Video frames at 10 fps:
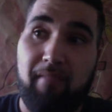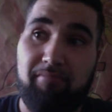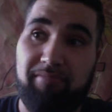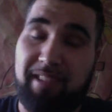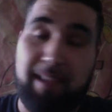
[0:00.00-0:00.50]

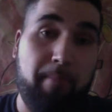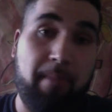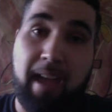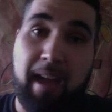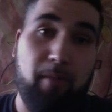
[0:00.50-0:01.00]

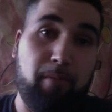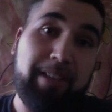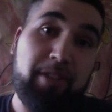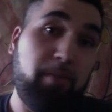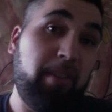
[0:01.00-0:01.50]
somehow
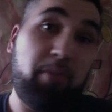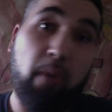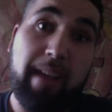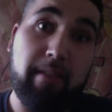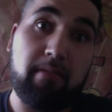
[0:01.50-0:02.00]
went to it
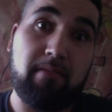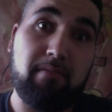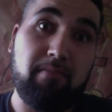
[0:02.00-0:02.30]
twice.